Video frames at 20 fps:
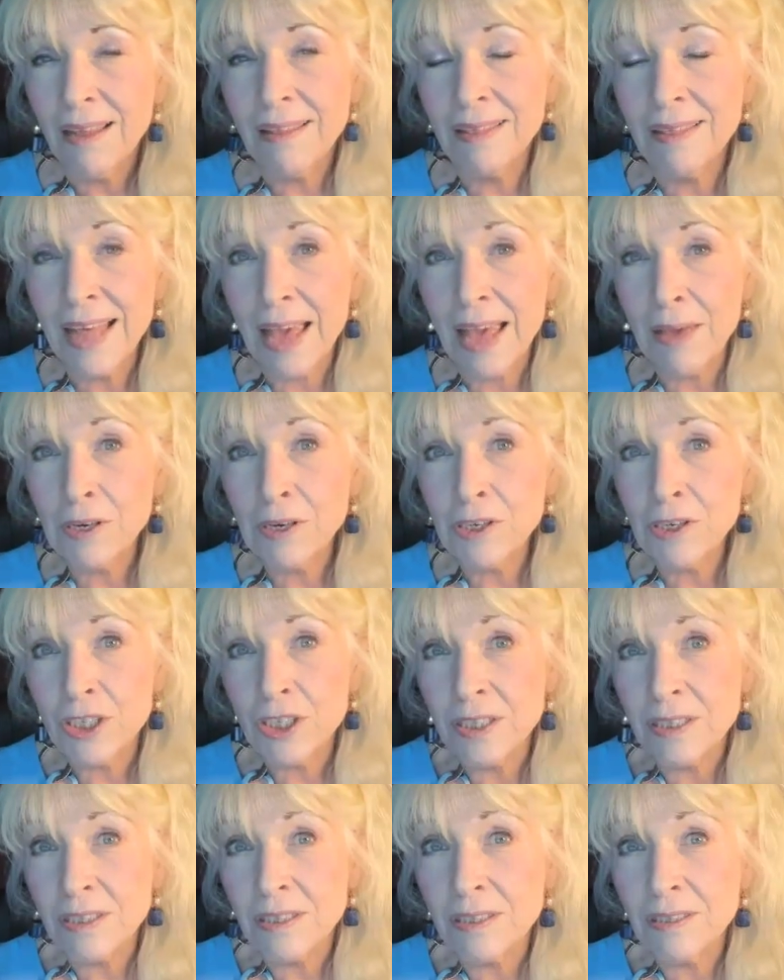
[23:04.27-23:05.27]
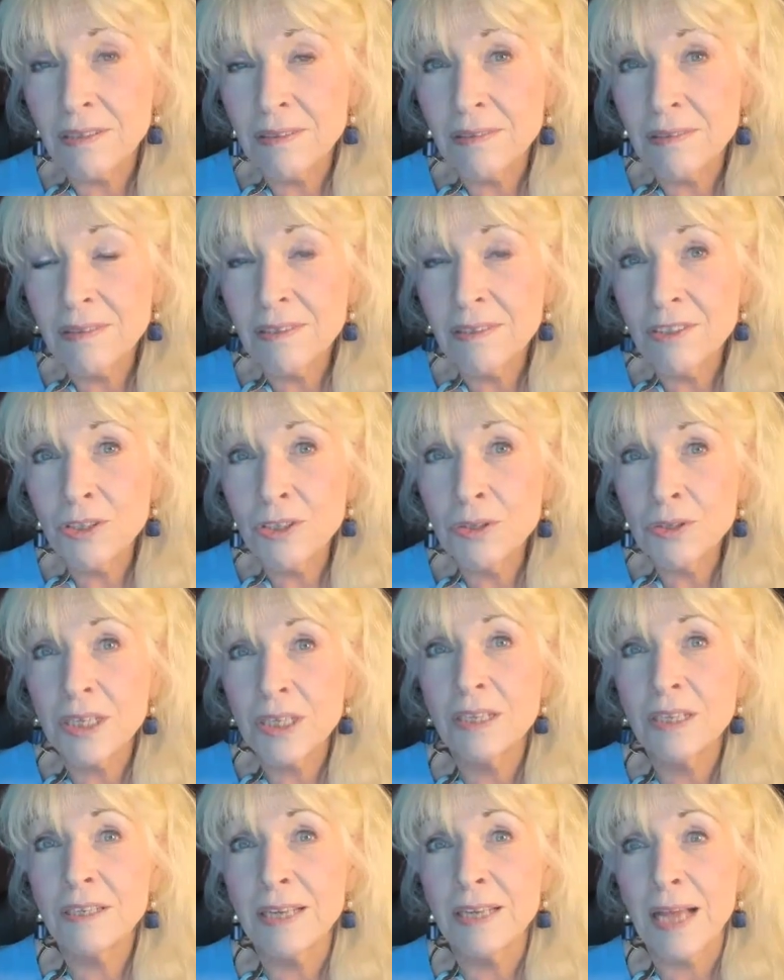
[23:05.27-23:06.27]
They were just
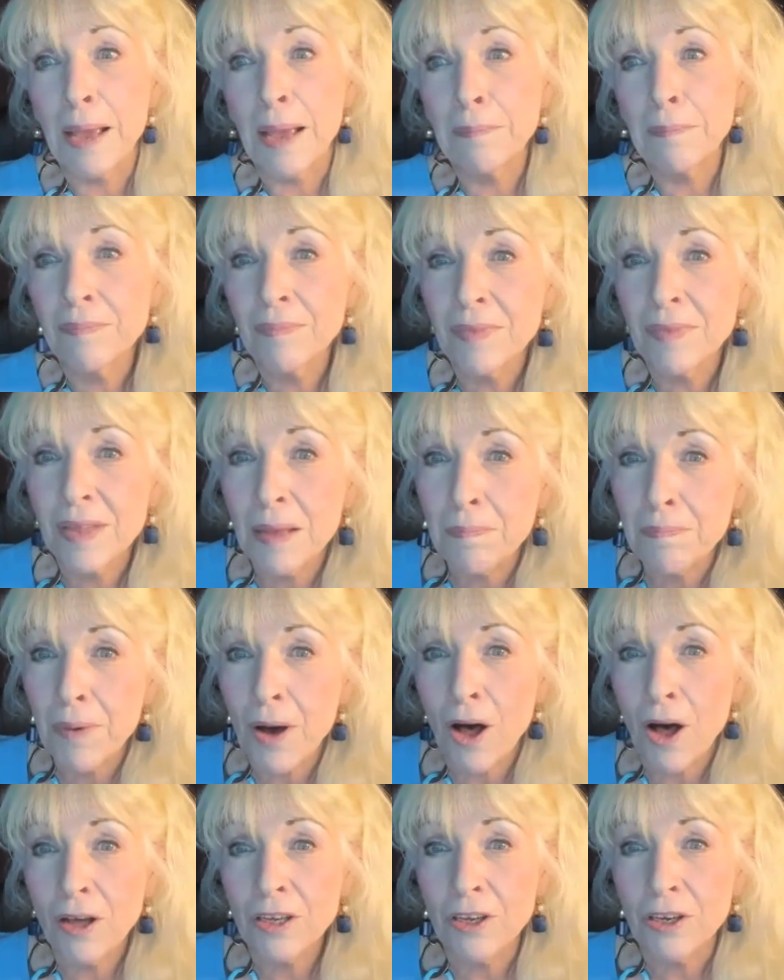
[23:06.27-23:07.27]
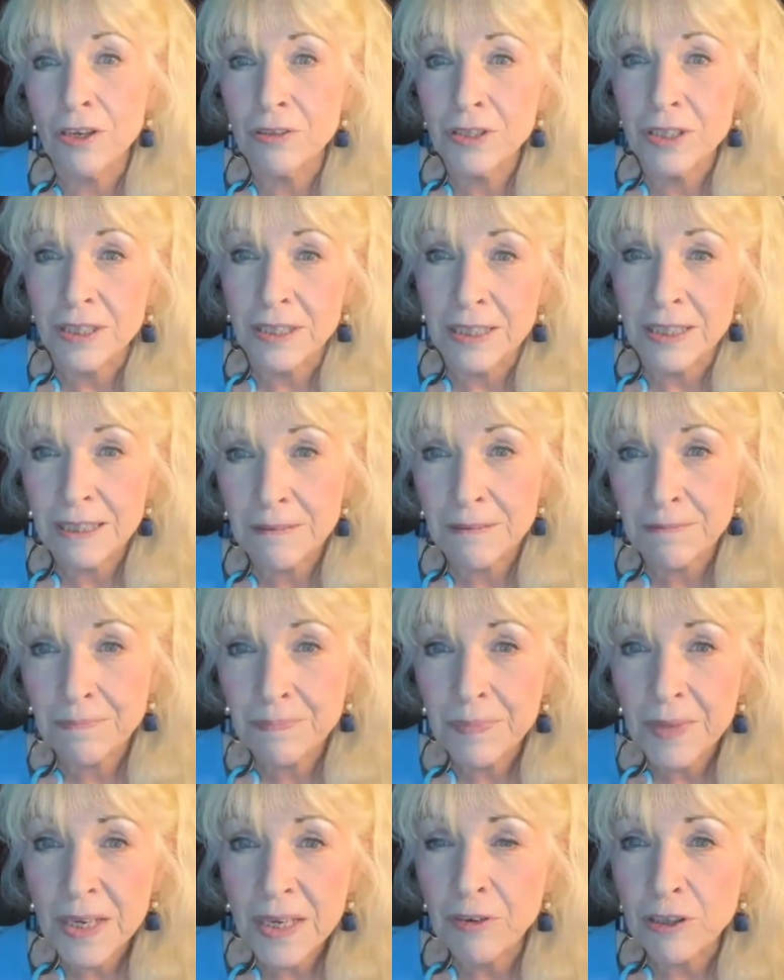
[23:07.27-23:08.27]
using the name that Paul uses.
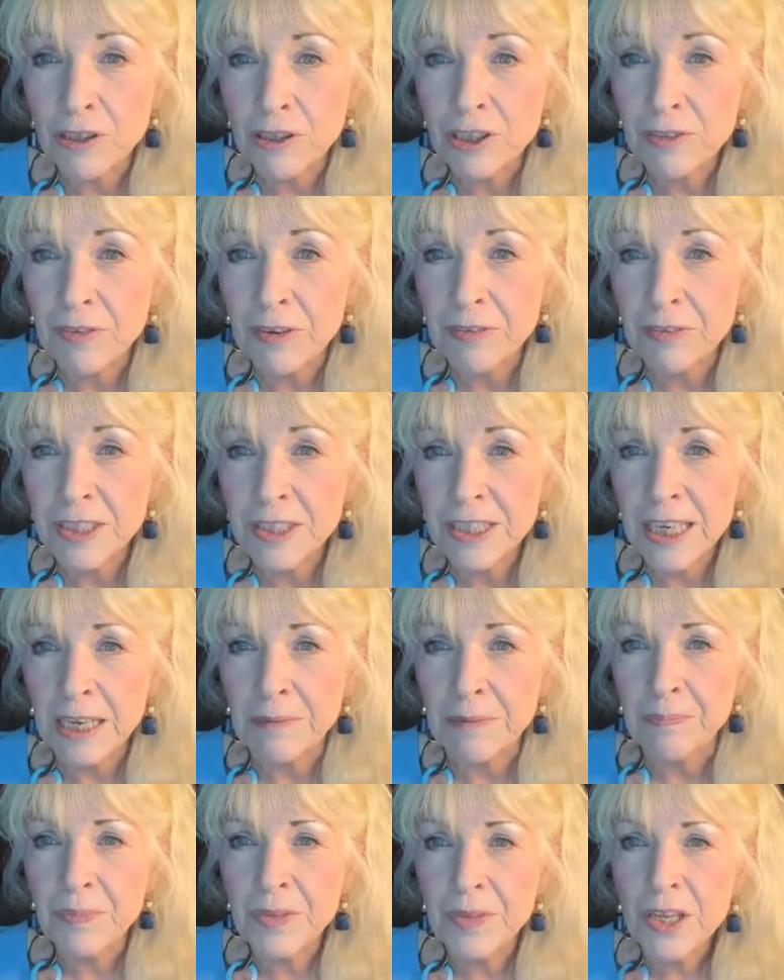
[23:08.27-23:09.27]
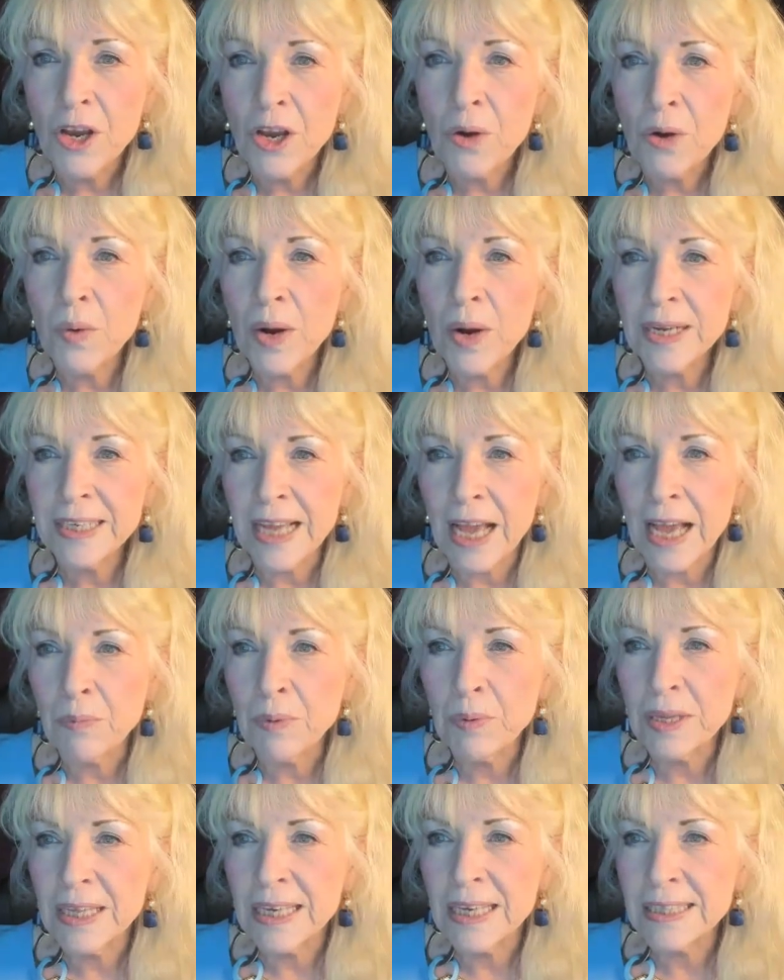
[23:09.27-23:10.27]
Verse 15. One day
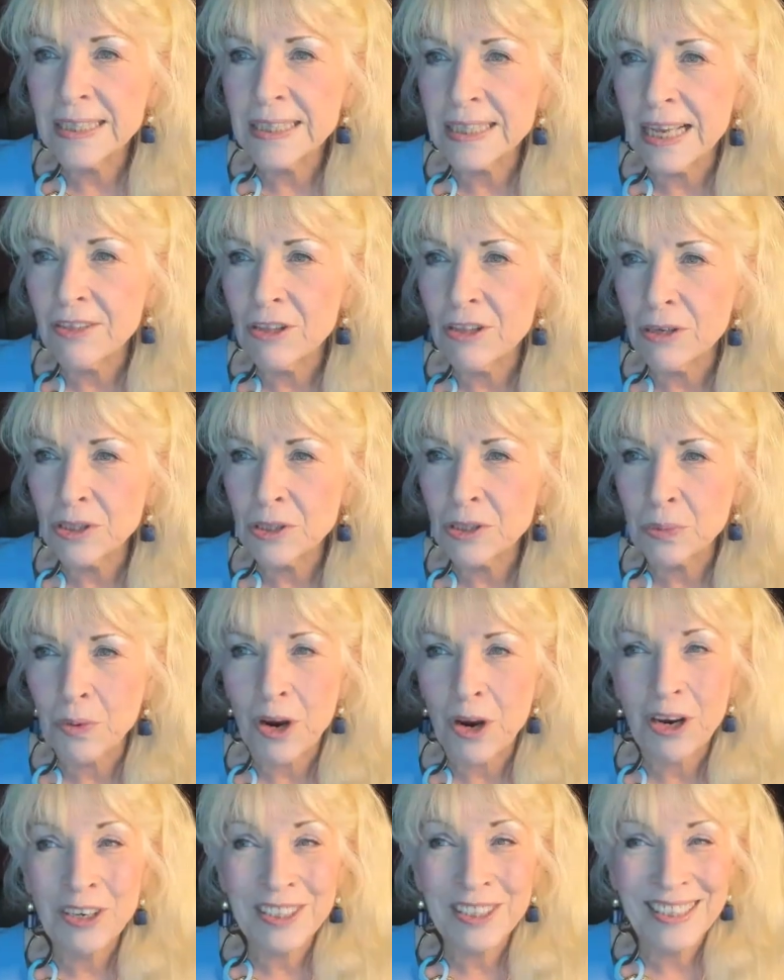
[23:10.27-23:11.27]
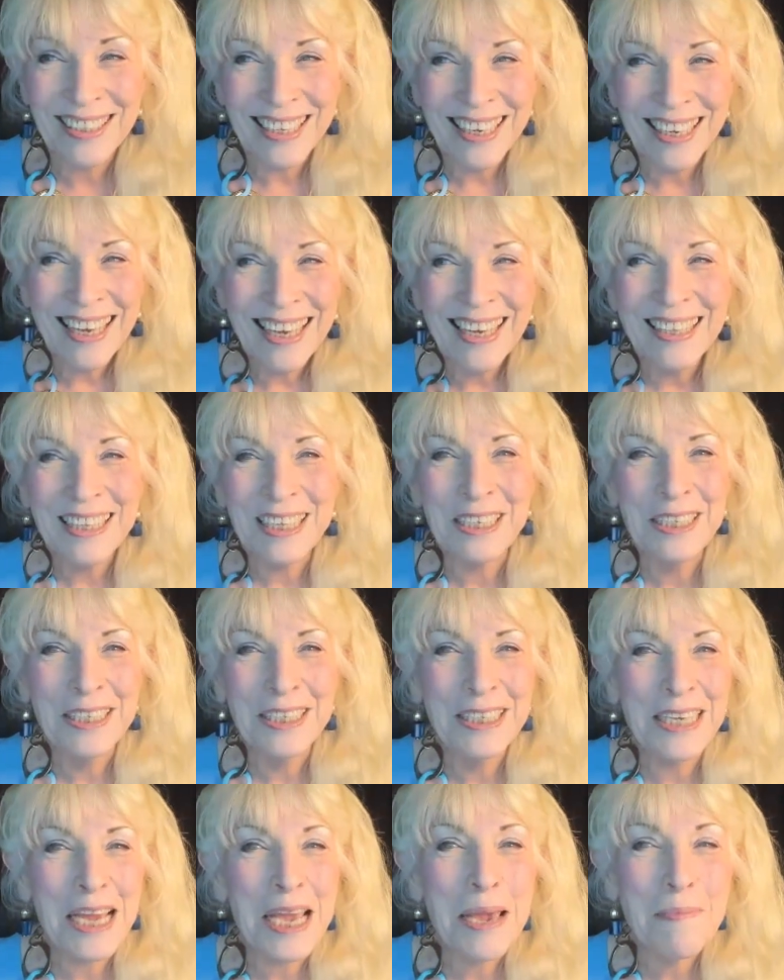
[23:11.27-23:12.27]
when they said those words, the
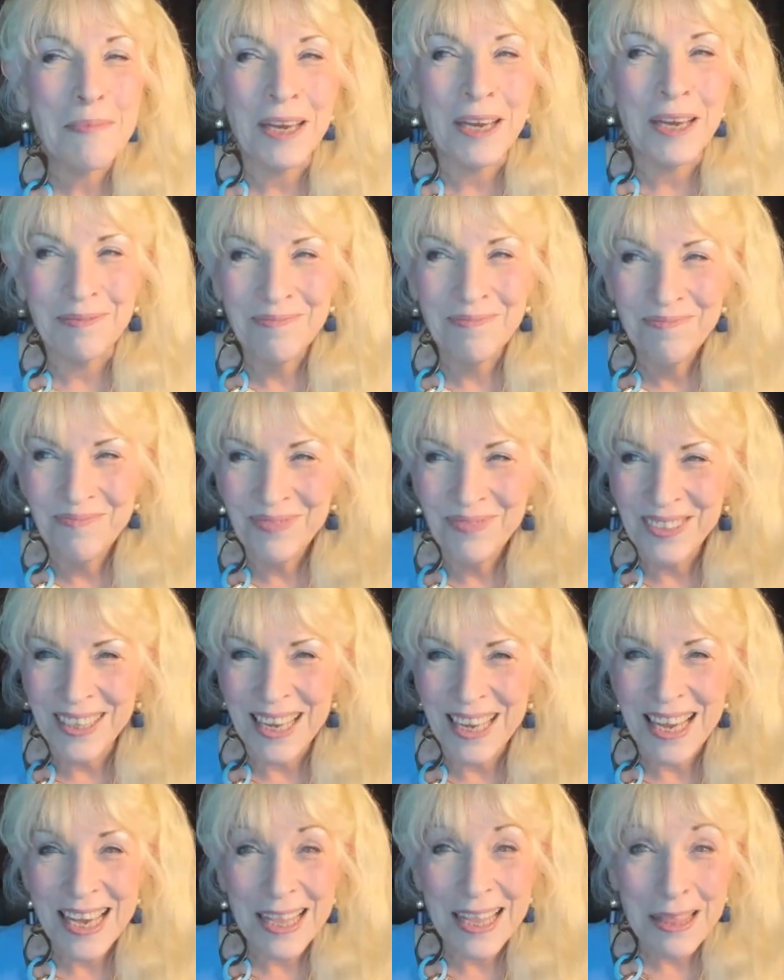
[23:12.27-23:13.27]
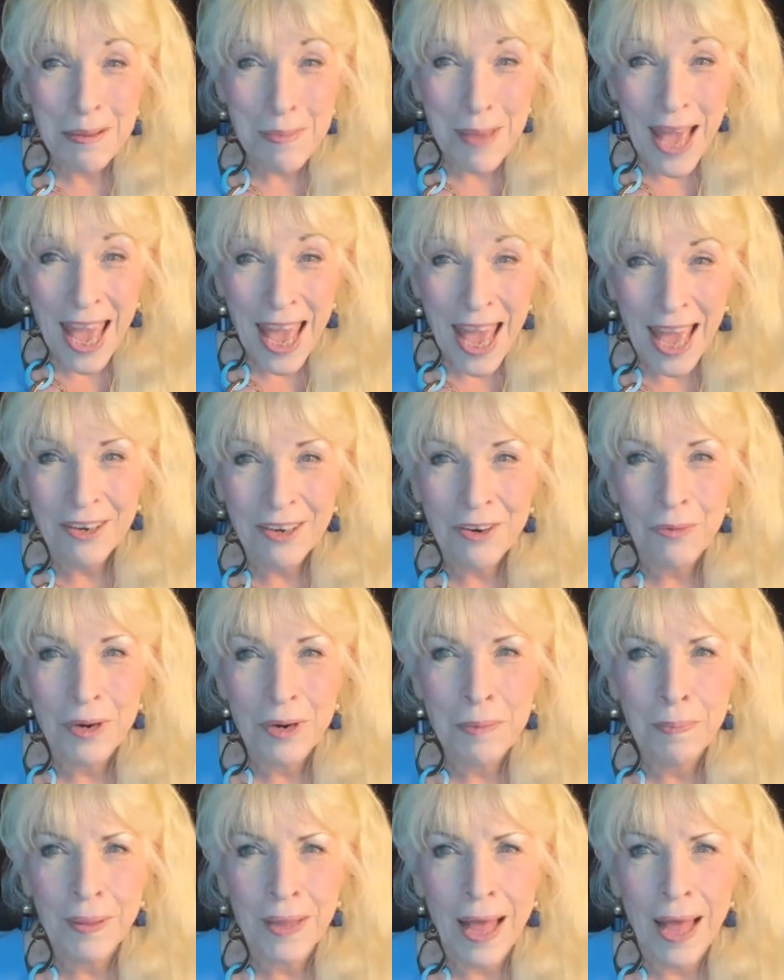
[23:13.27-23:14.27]
demon in the man
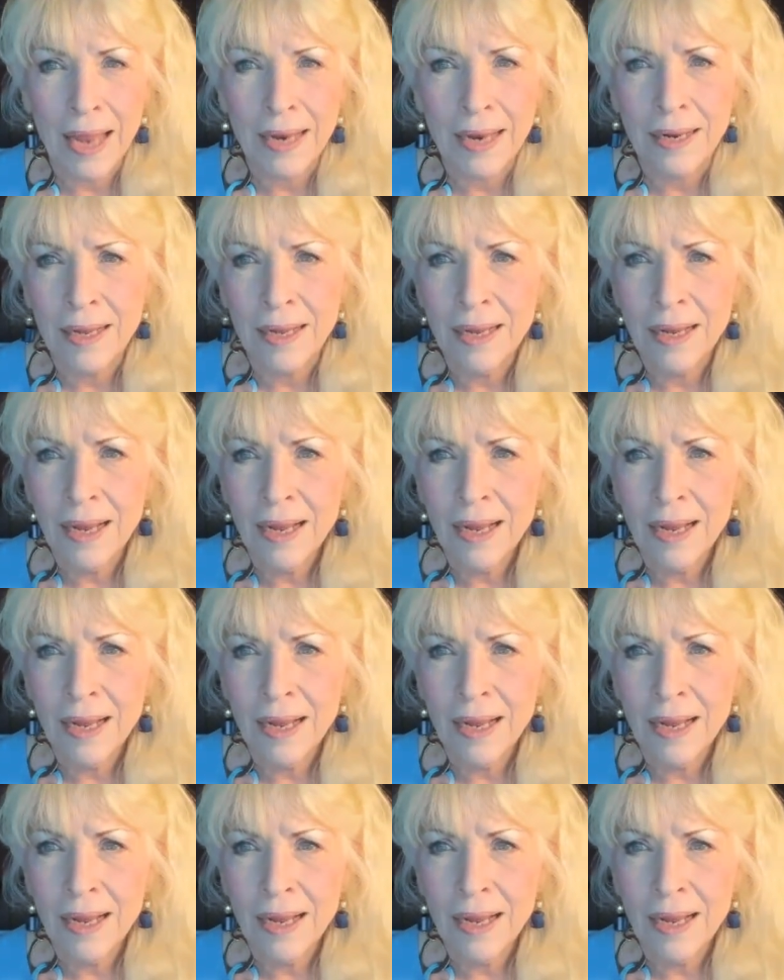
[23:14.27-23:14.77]
replied,